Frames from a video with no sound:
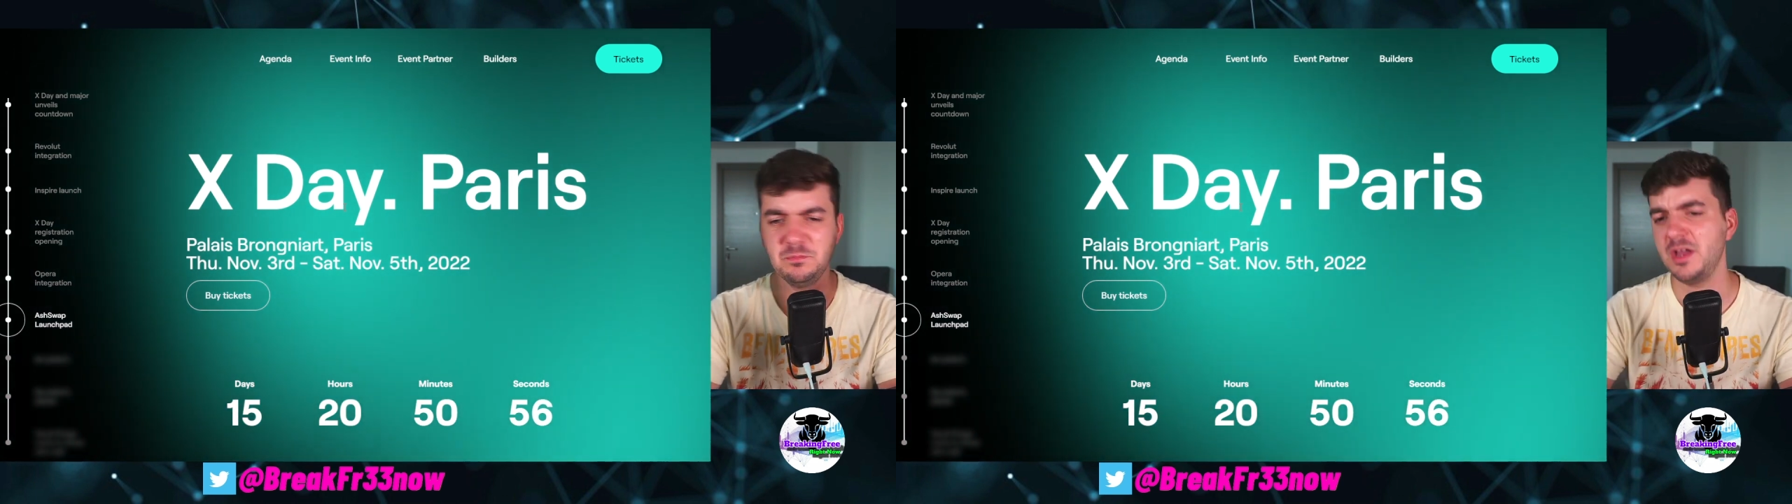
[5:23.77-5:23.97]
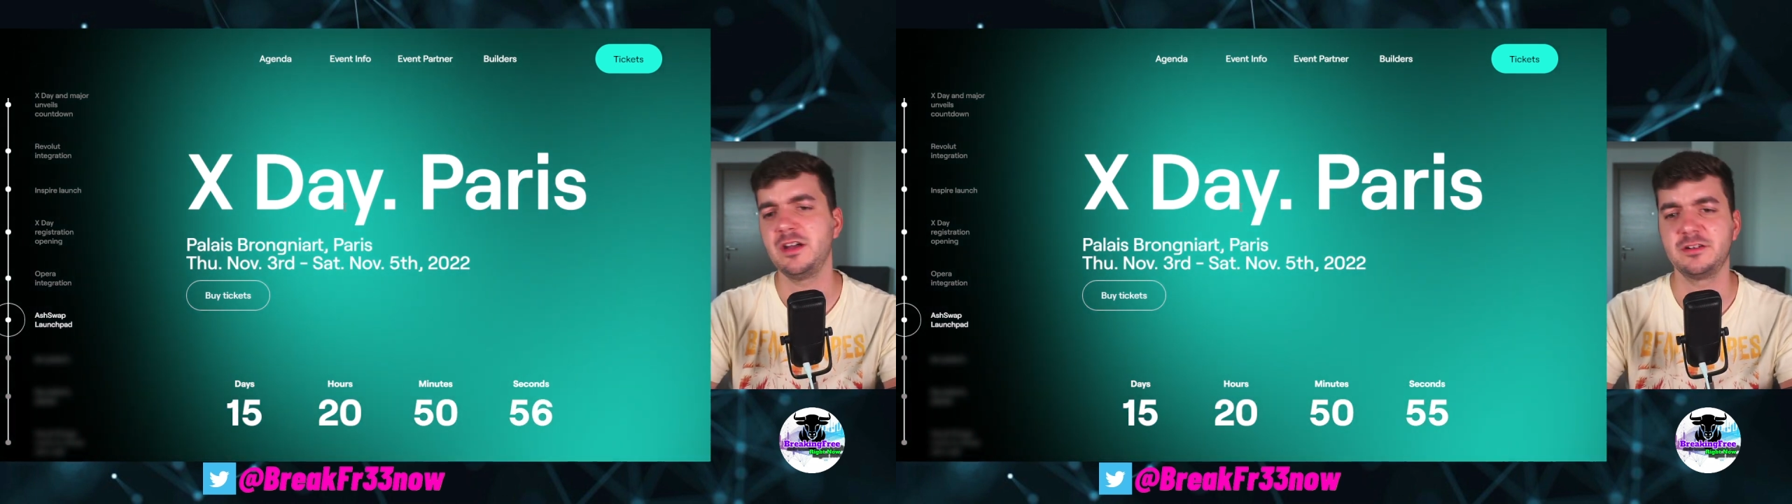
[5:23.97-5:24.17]

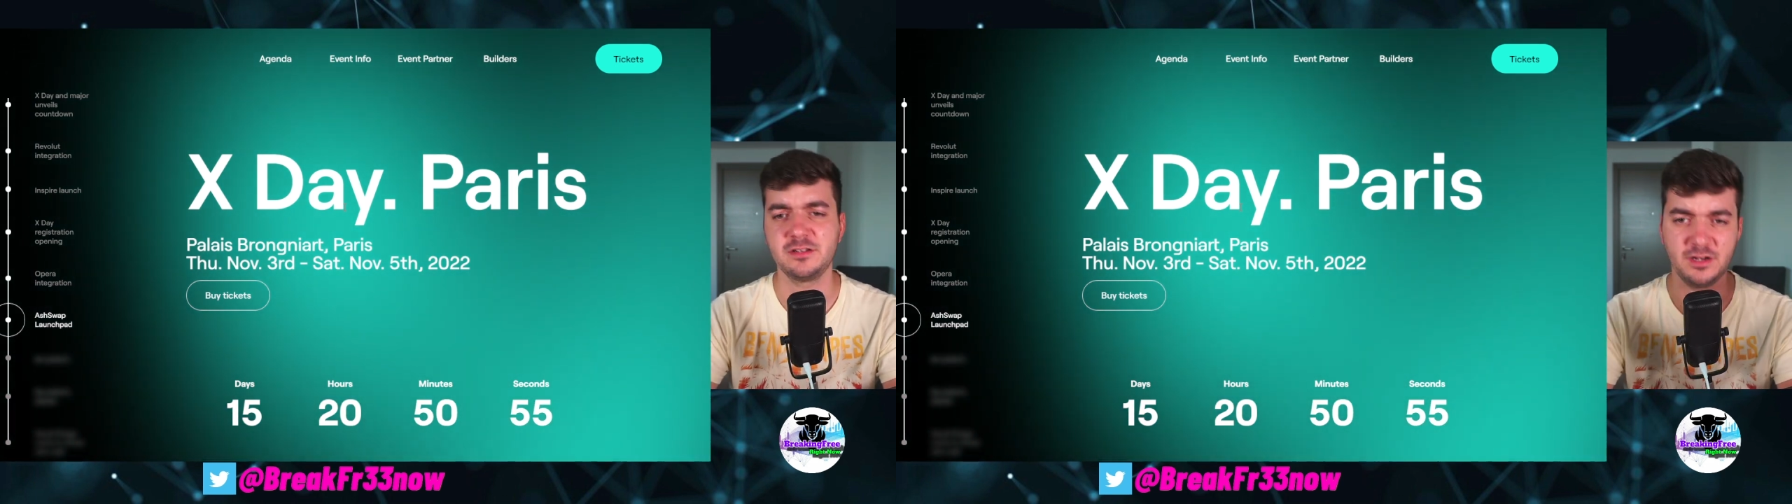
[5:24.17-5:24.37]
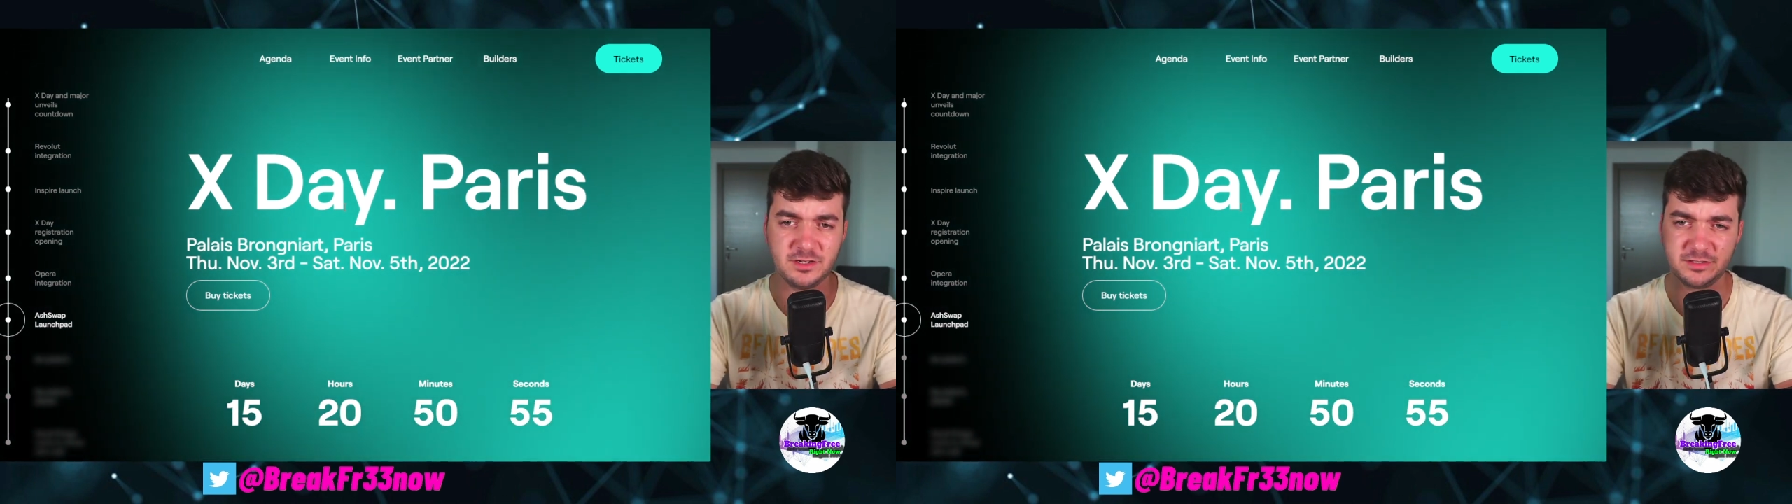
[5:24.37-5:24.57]
Maiar
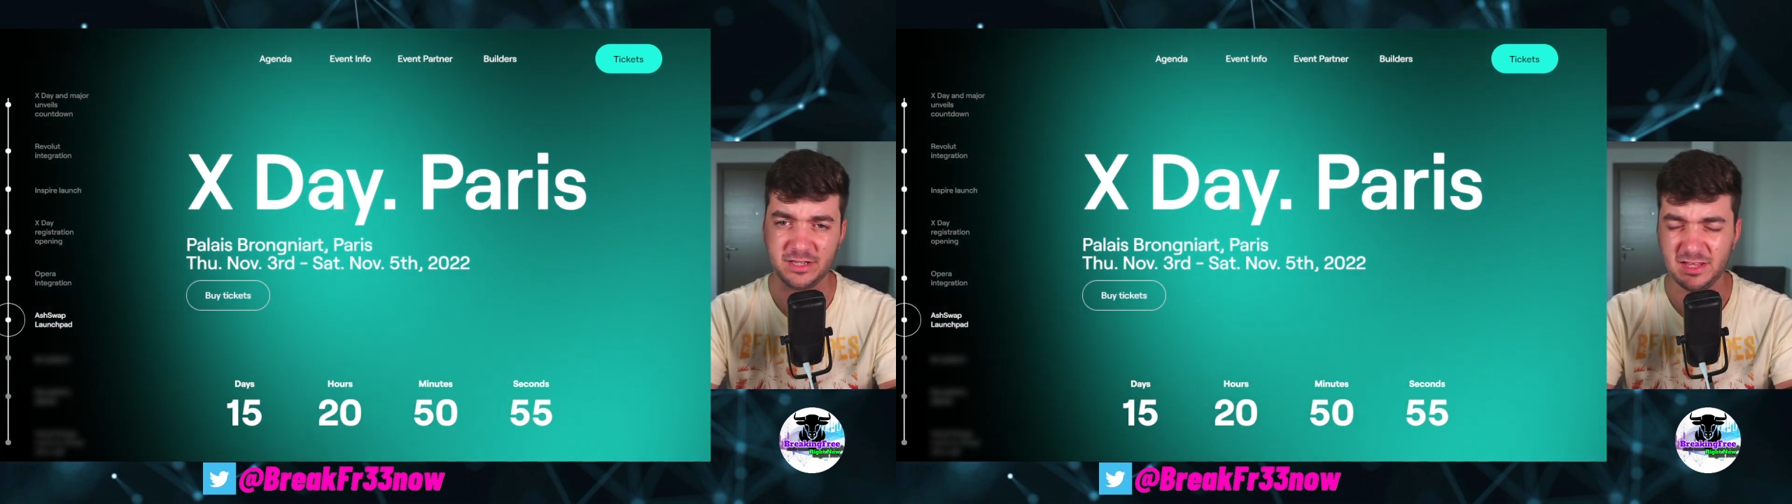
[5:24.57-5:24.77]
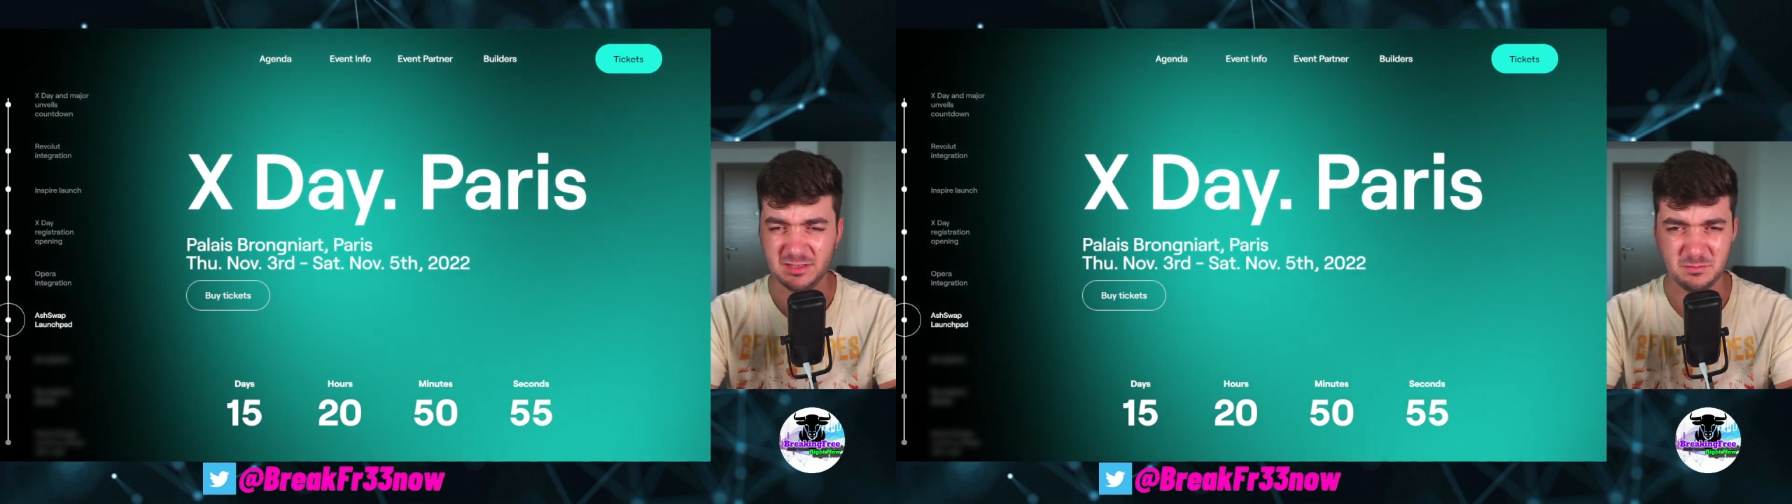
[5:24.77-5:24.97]
card
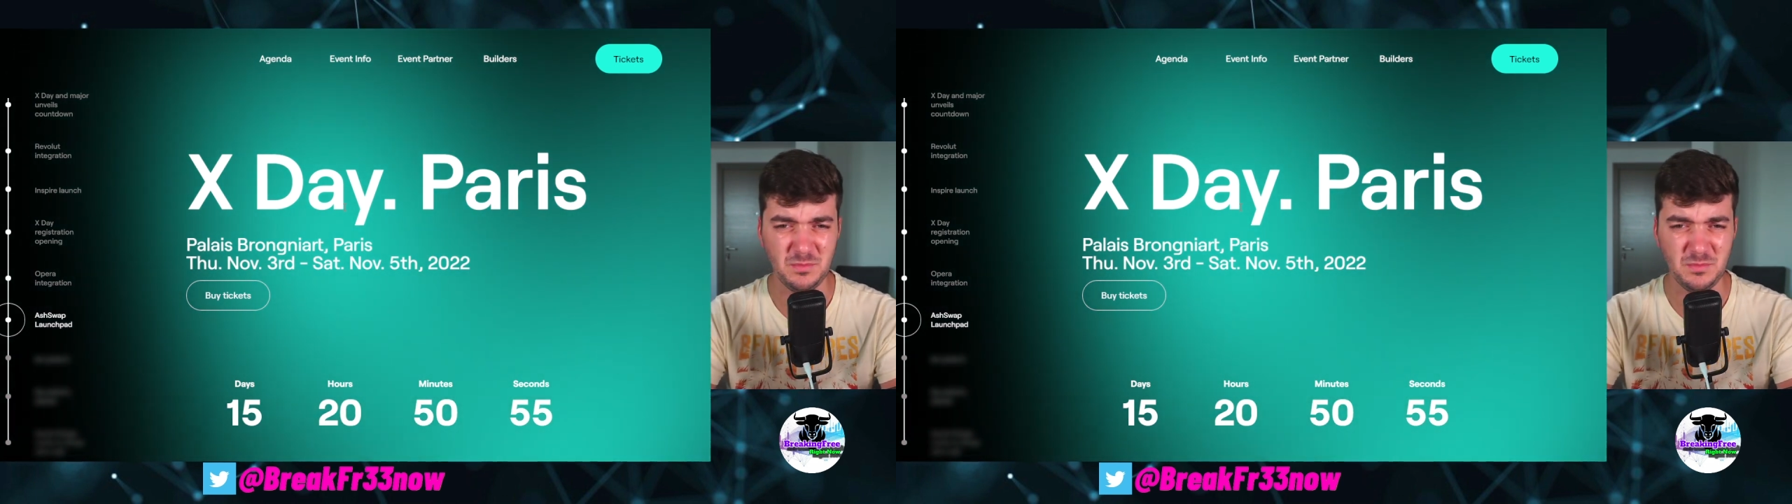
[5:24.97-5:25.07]
and